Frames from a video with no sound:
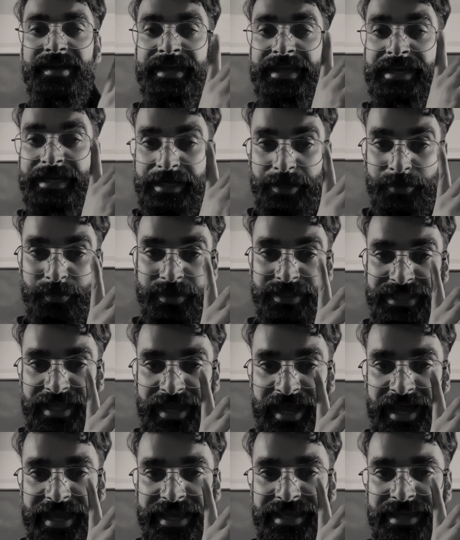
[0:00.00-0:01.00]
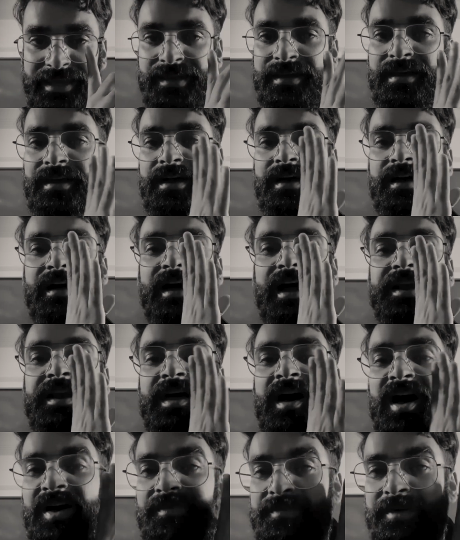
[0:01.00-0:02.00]
including the eye, and
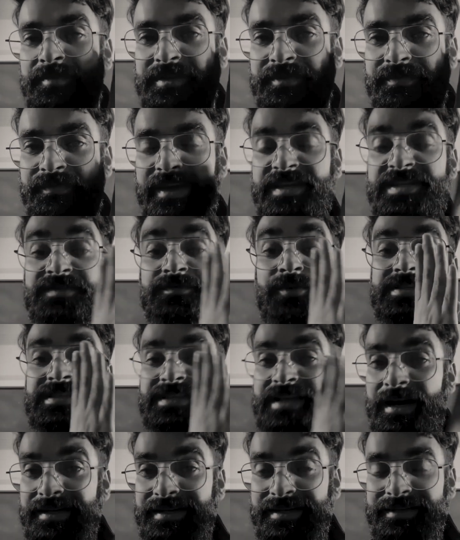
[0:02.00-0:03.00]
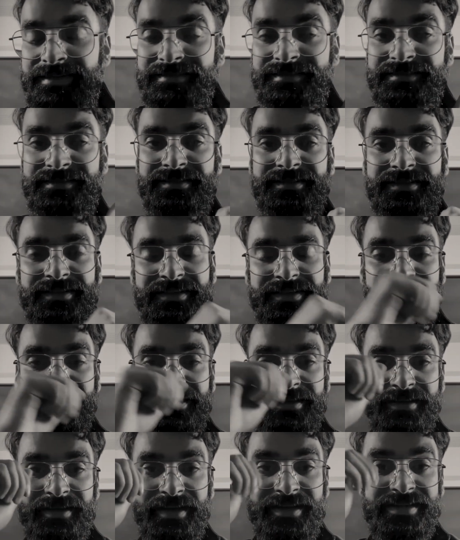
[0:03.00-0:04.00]
half of the face was cut.
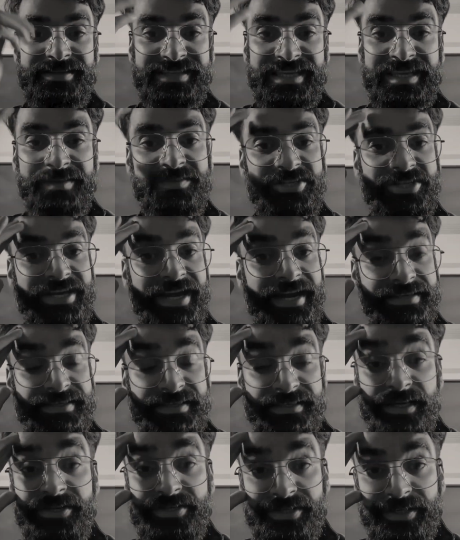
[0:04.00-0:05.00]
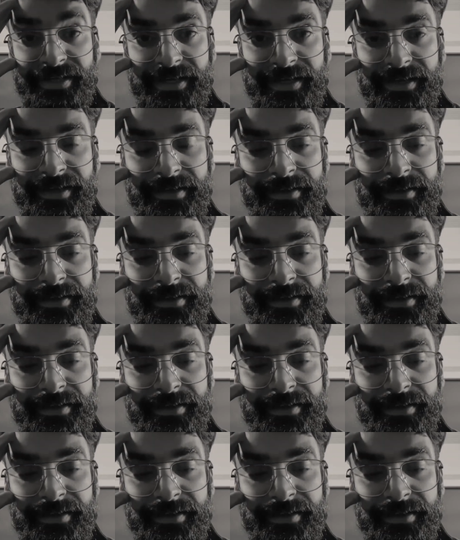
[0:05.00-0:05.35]
It seems she had a surgery,